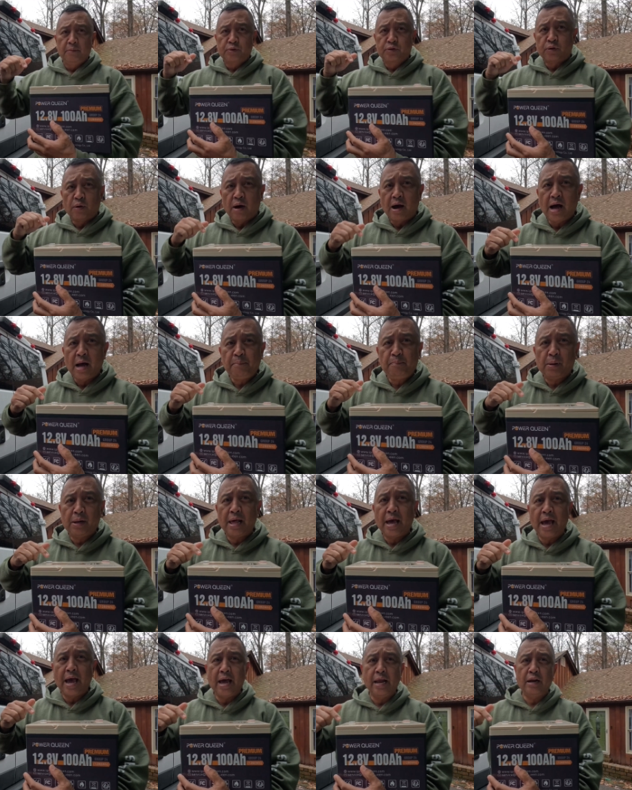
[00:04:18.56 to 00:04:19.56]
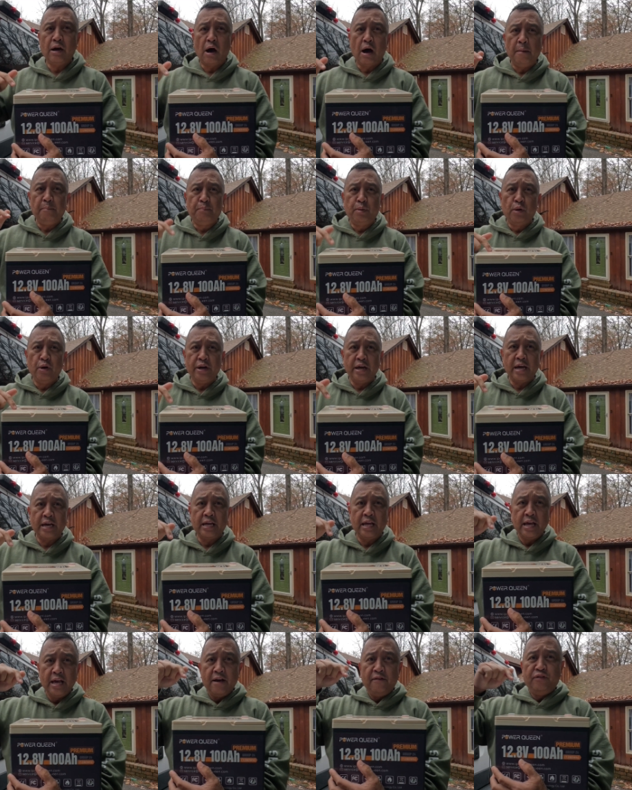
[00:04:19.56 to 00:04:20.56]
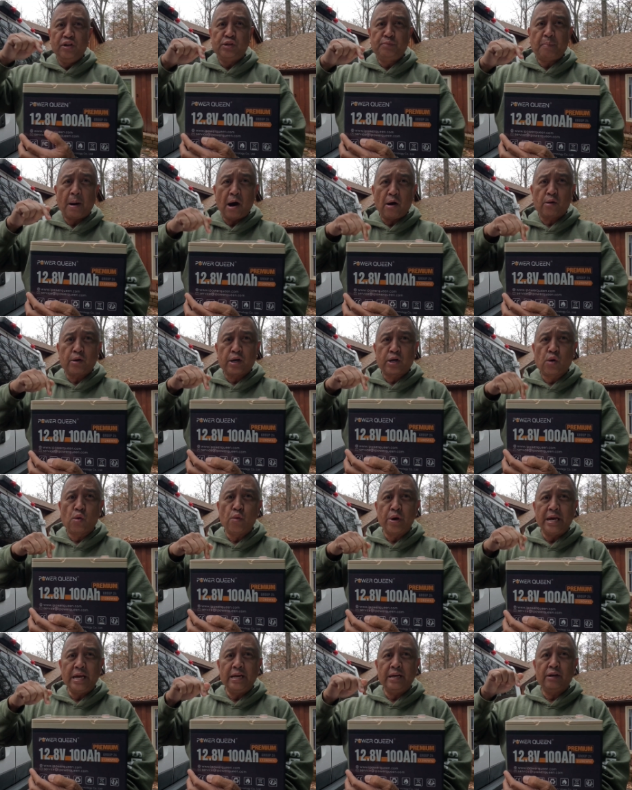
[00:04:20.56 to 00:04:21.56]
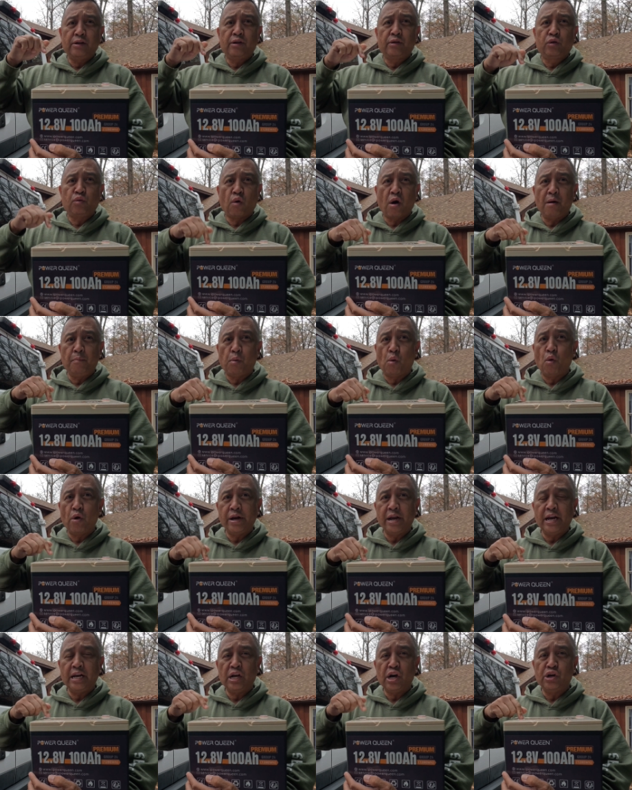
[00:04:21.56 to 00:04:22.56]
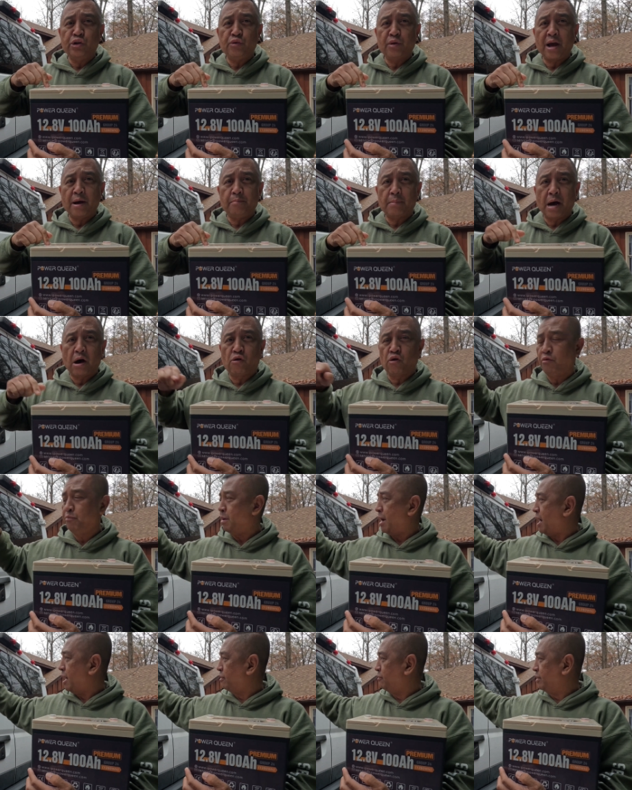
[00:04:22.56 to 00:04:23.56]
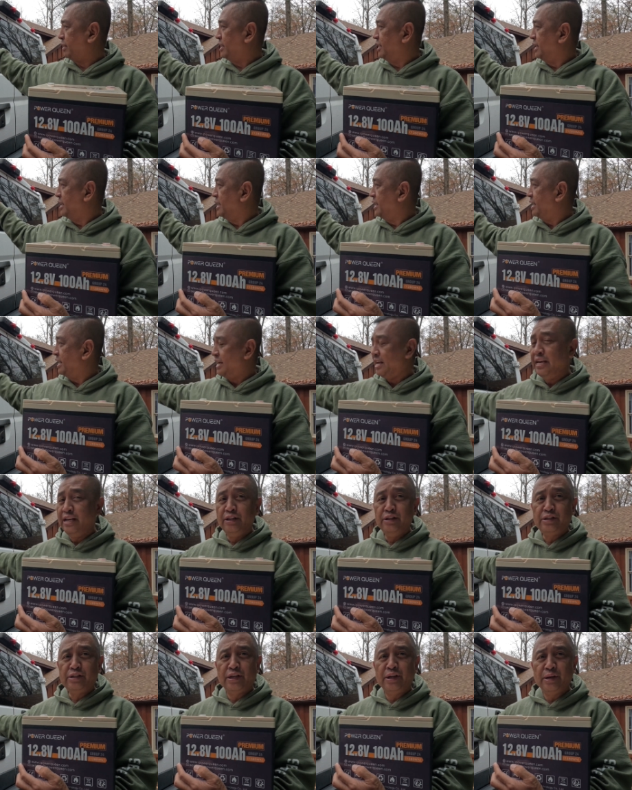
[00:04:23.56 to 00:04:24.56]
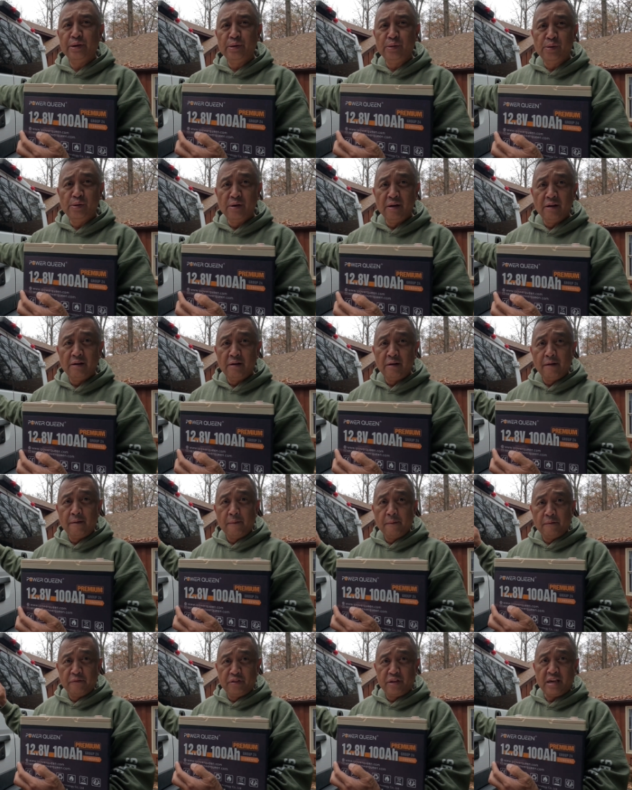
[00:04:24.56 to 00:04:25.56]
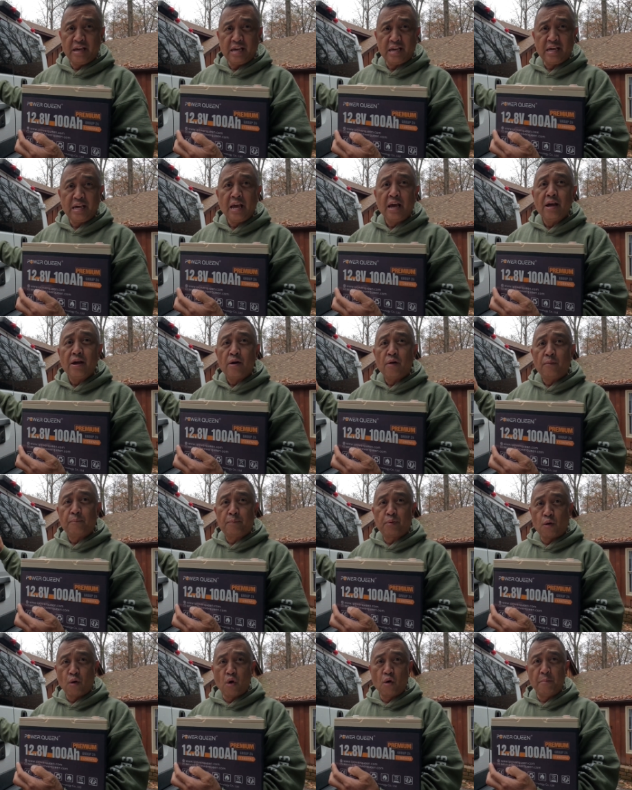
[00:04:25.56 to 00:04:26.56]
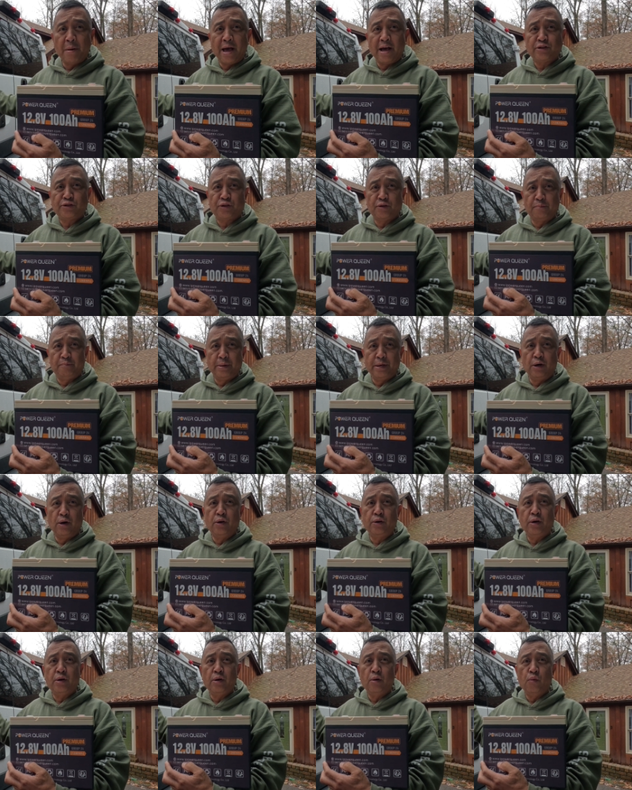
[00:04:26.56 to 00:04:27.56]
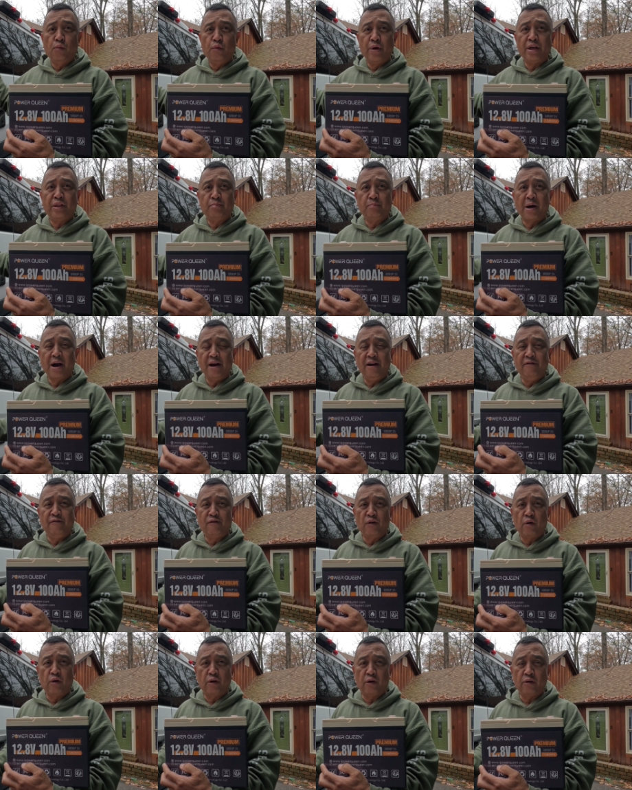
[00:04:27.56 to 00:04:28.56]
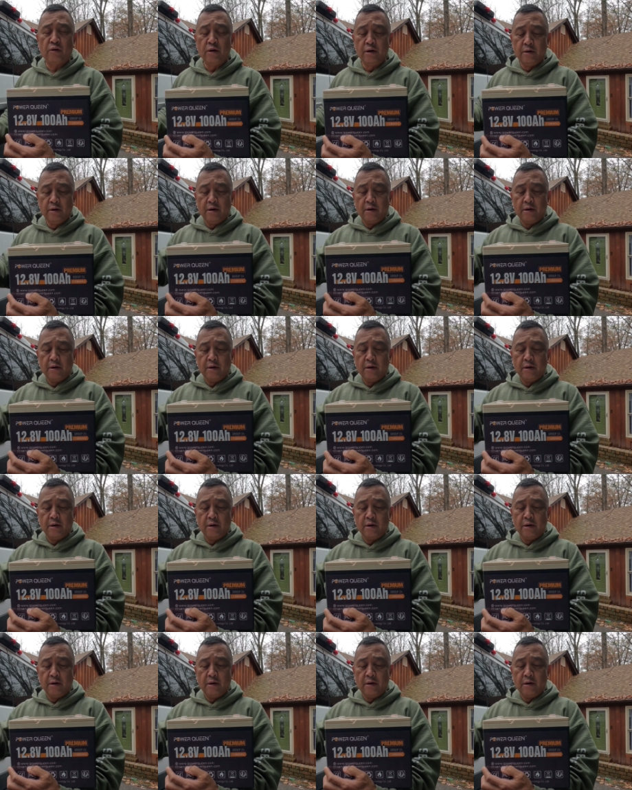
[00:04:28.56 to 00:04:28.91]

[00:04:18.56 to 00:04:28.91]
So I plan on putting this Power Queen 12.8 100 amp hour battery into the ProMaster build with my inverter.